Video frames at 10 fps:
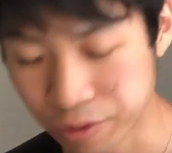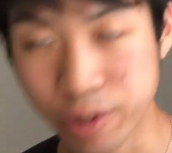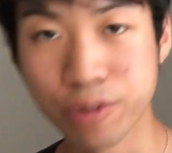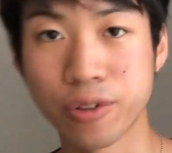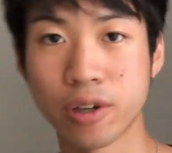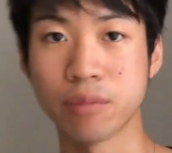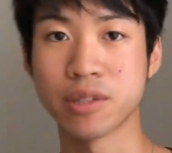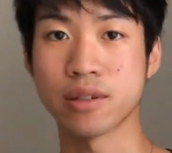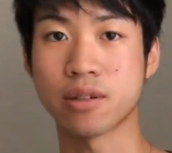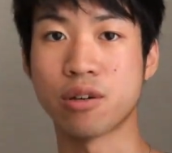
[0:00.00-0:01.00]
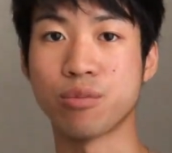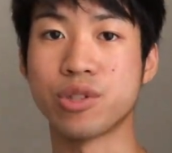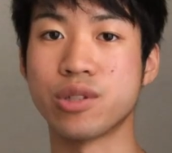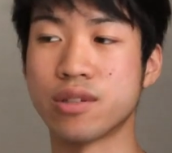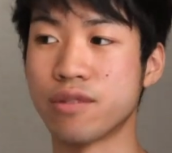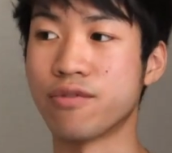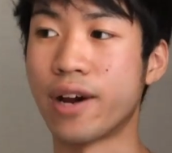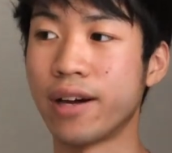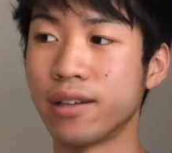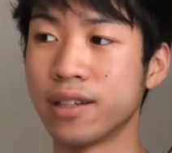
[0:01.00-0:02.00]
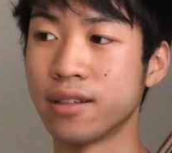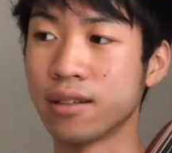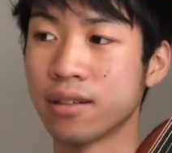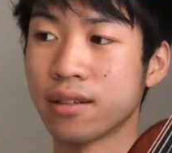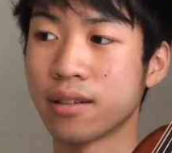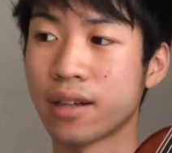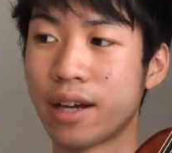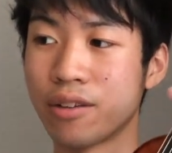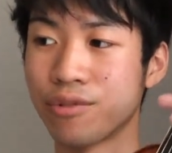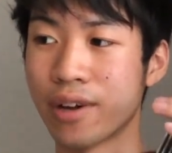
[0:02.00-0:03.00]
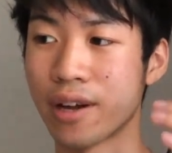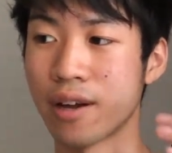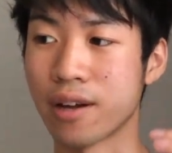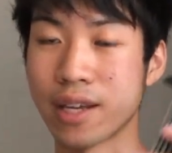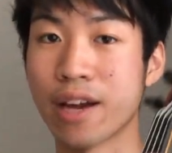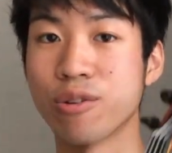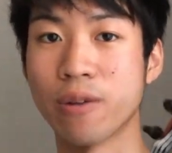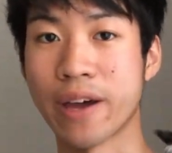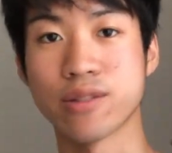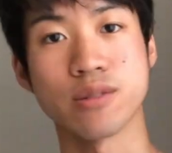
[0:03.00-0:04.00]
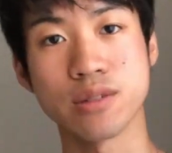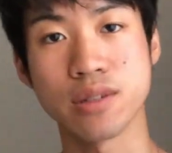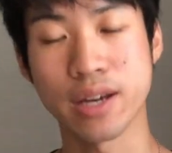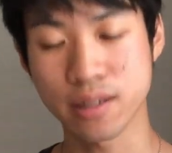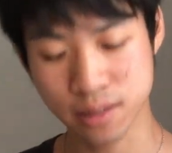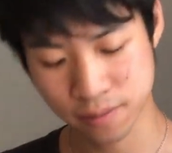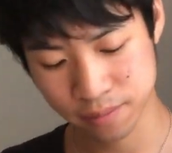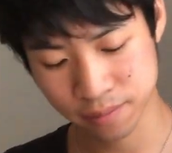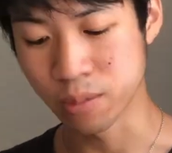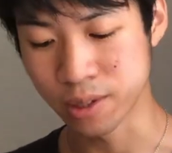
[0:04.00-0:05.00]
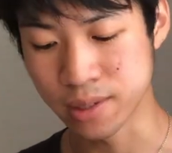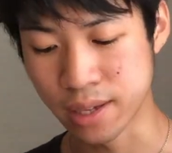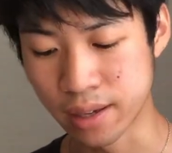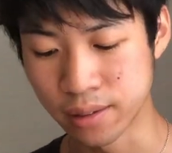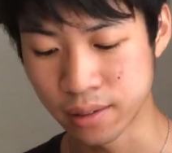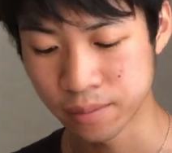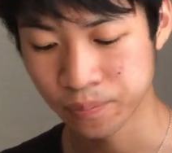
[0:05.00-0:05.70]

fiddleforum.com, which is the violin kind of Yahoo answer site, someone said